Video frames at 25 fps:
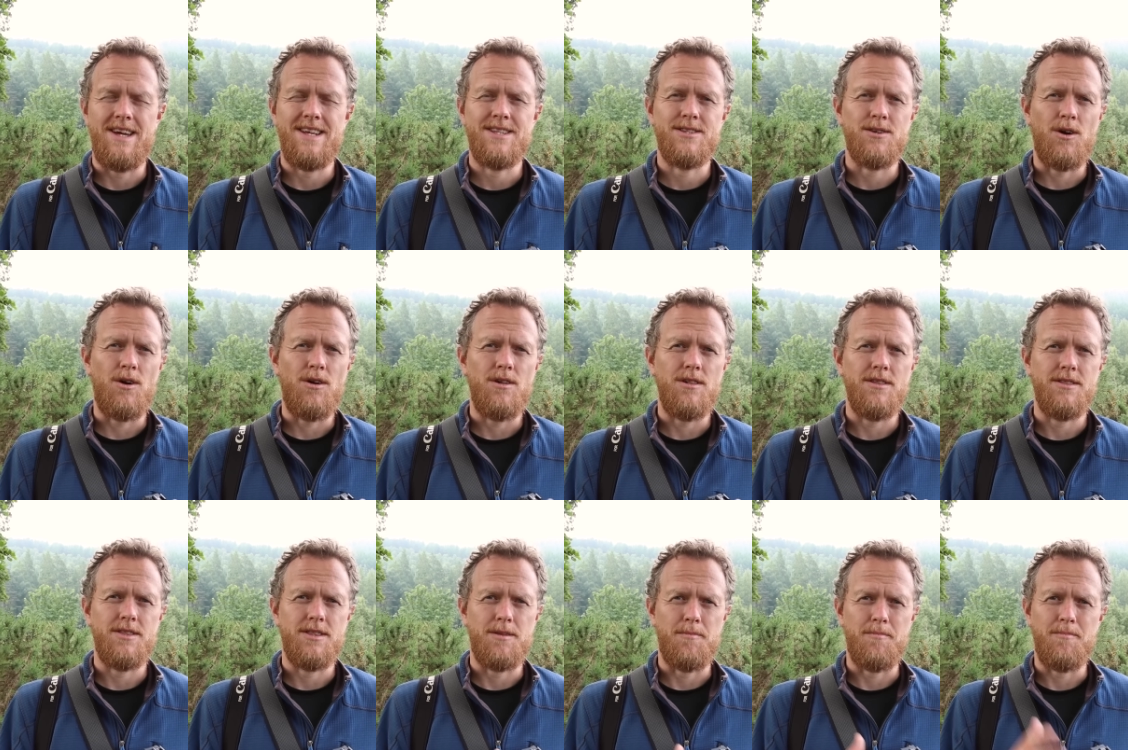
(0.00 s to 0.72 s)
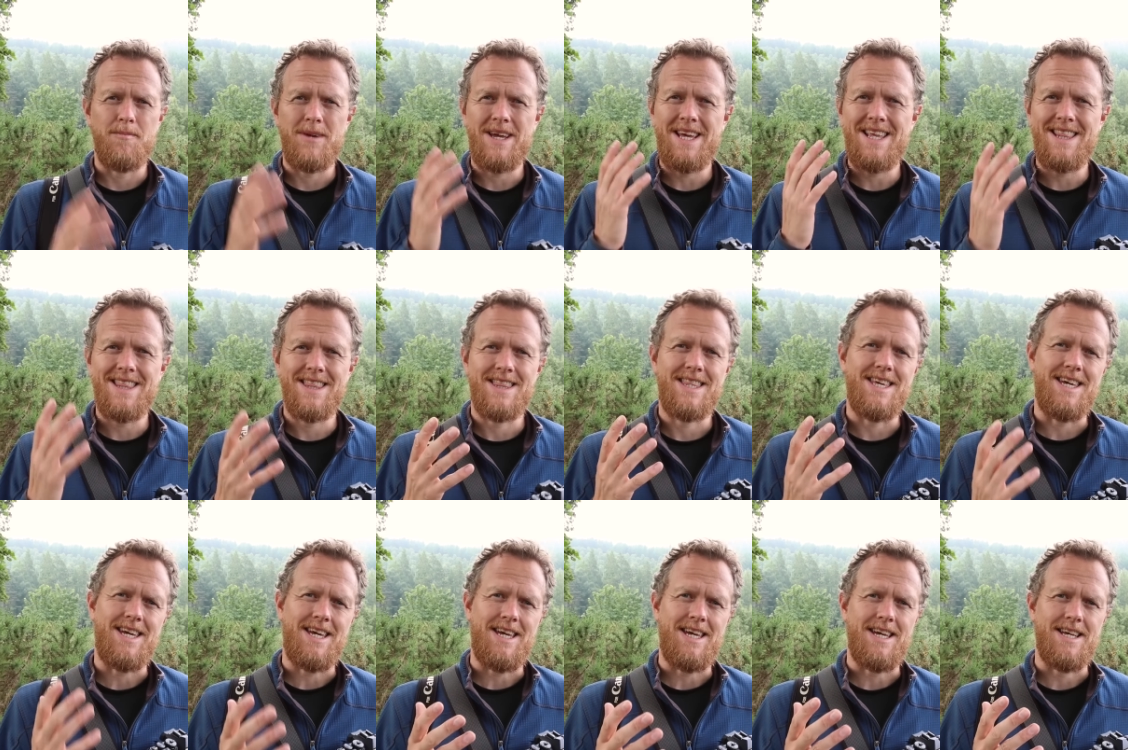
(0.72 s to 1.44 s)
It's all, the main
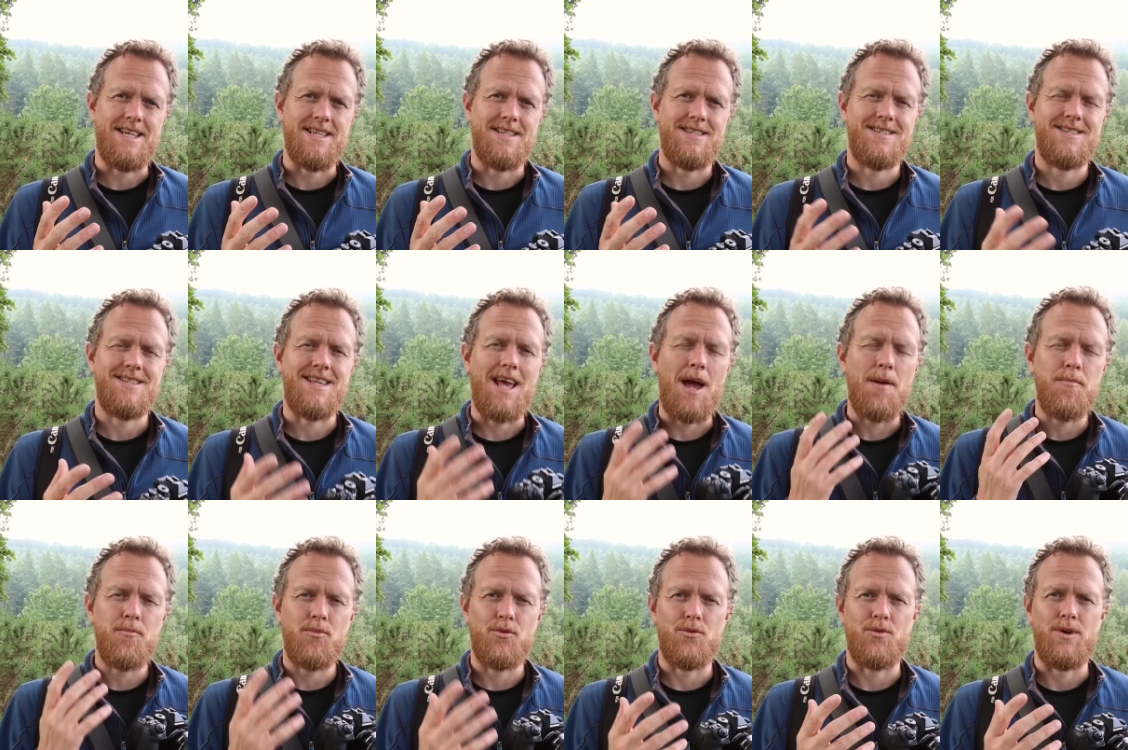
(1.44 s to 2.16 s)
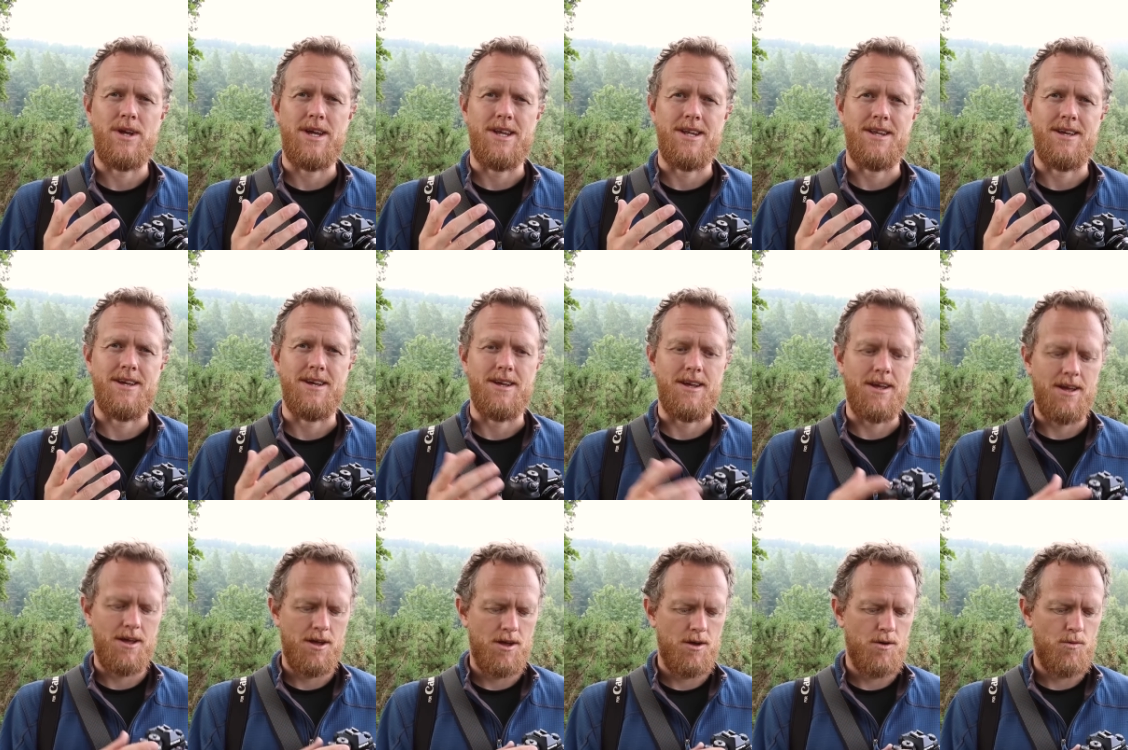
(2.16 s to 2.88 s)
thing is
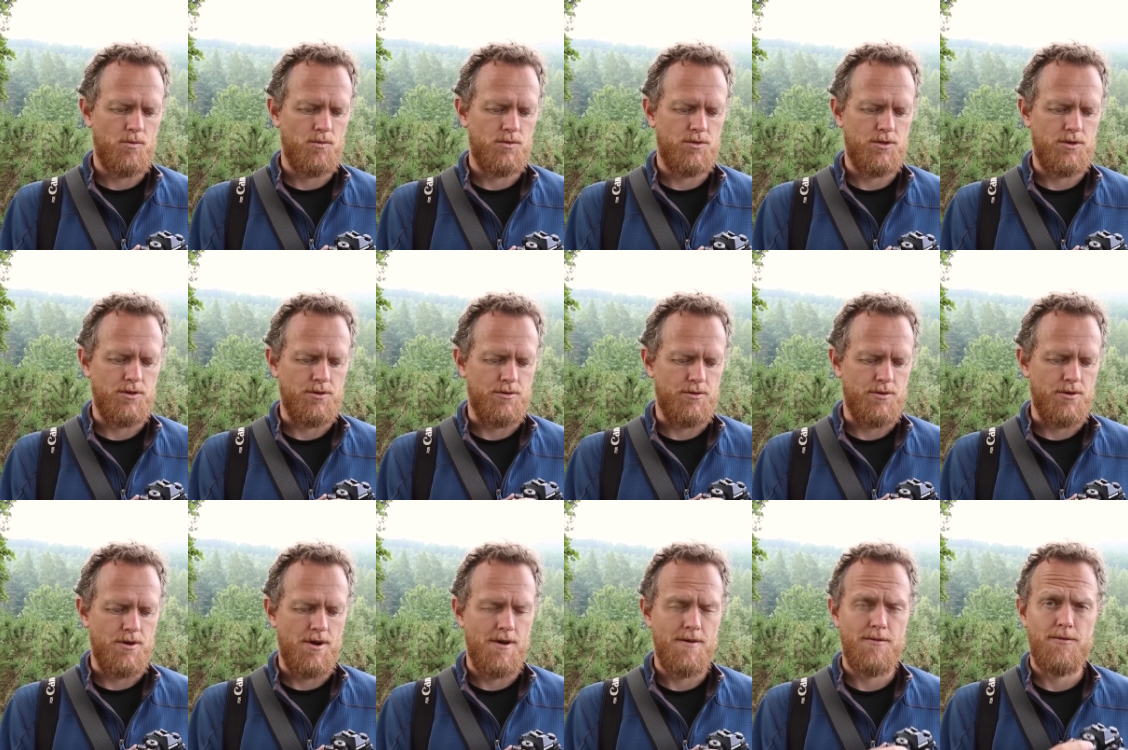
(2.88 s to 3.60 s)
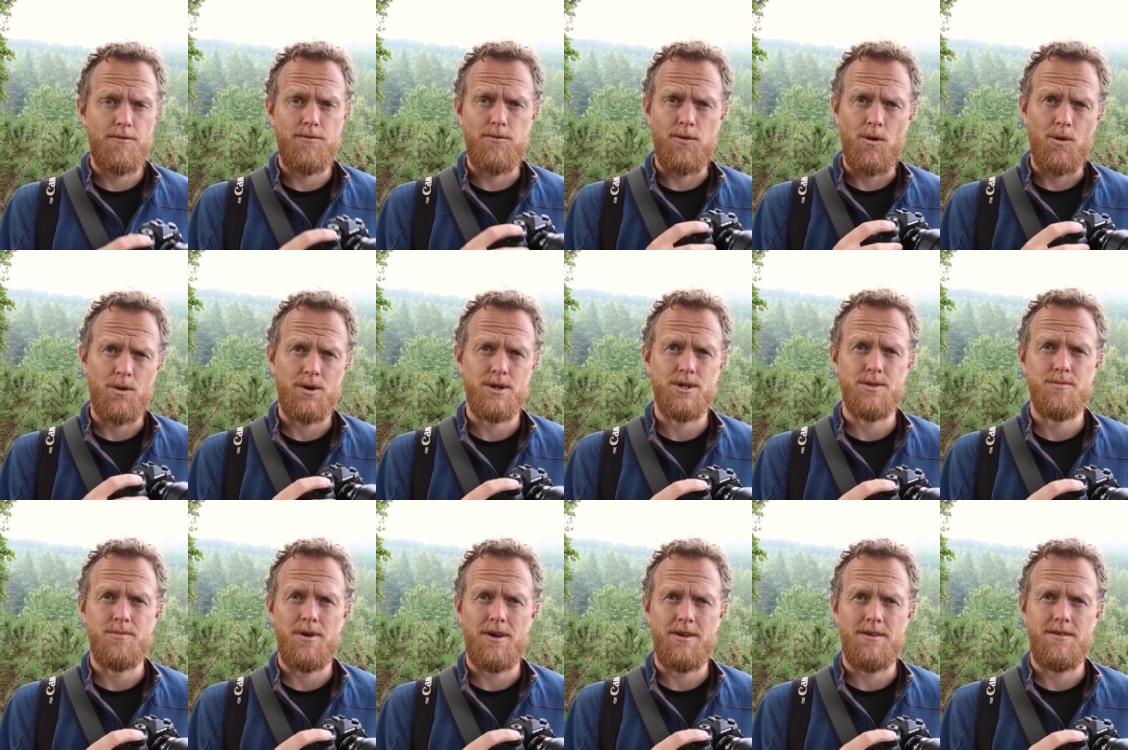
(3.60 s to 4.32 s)
separating your
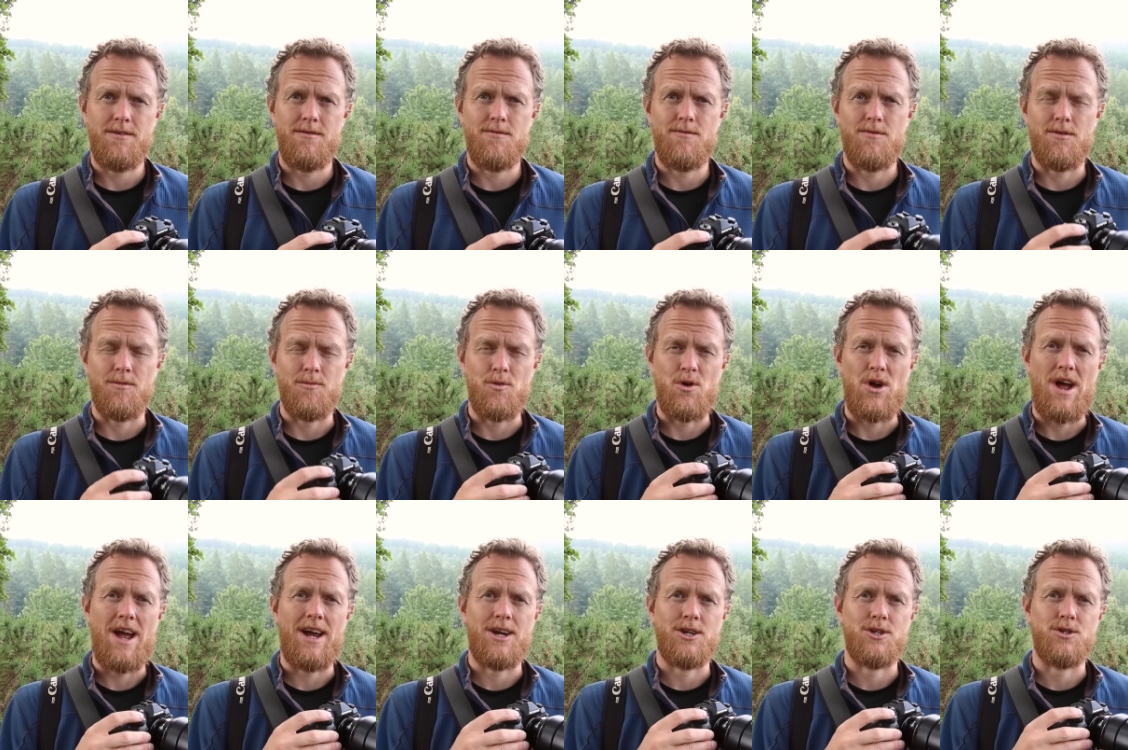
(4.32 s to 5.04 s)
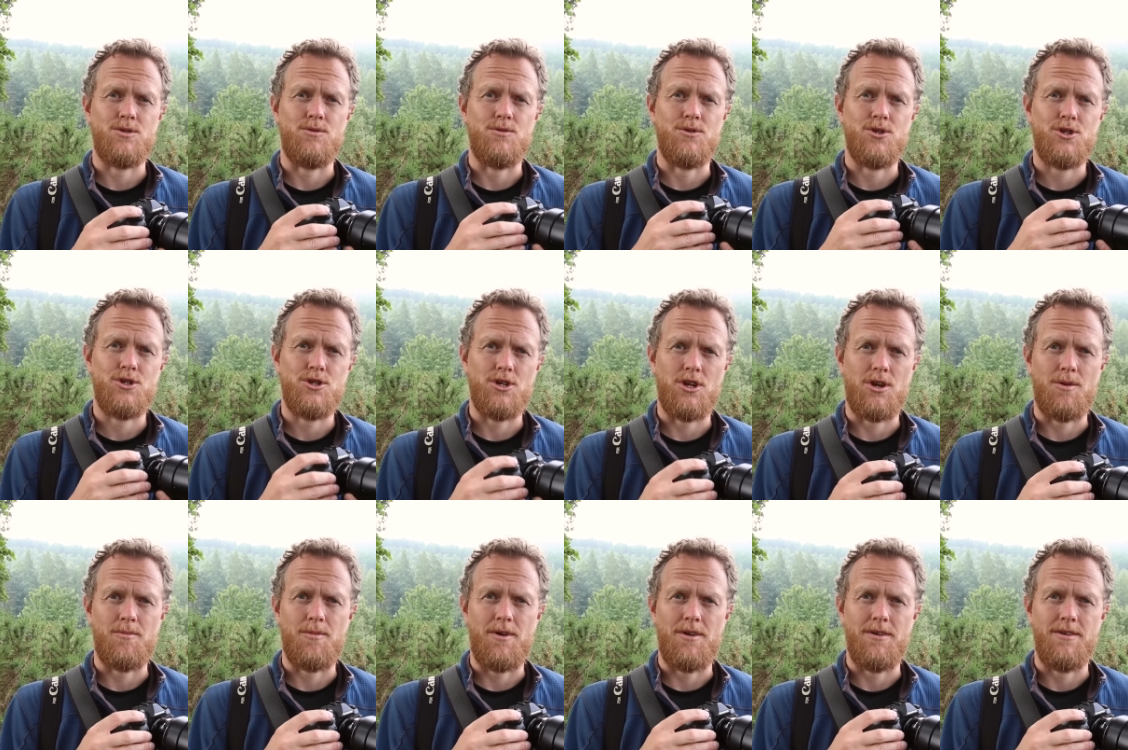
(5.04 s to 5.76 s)
focus button from your actual
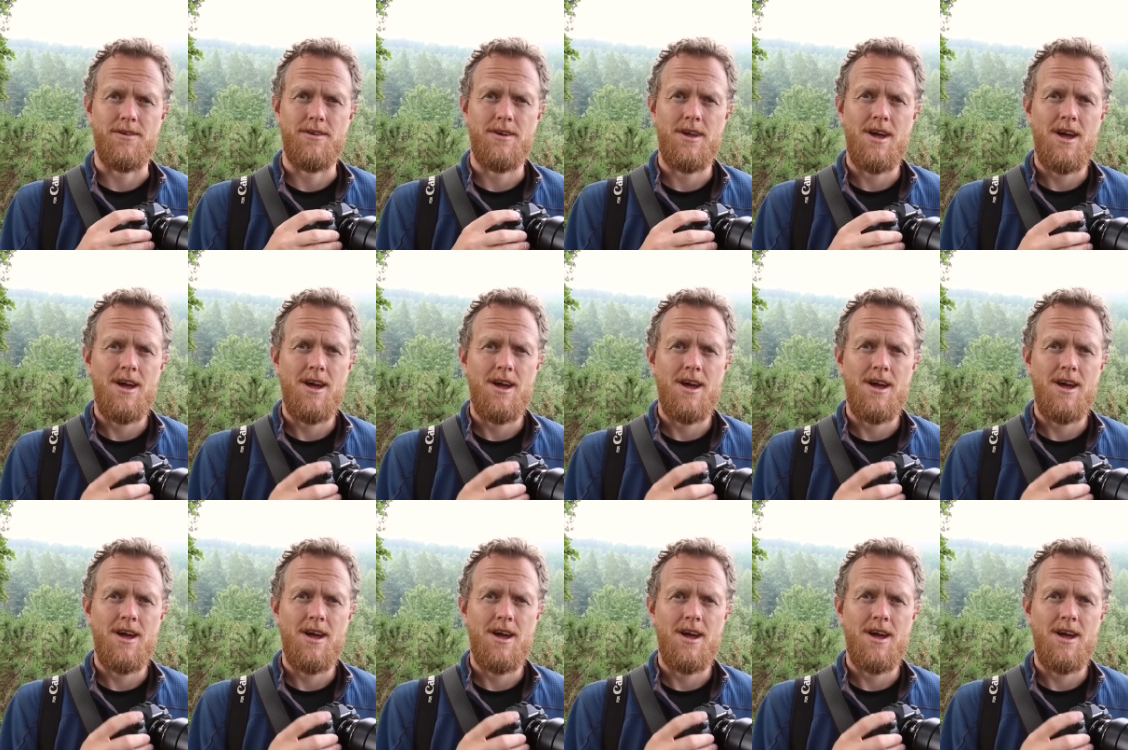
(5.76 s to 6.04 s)
shutter button.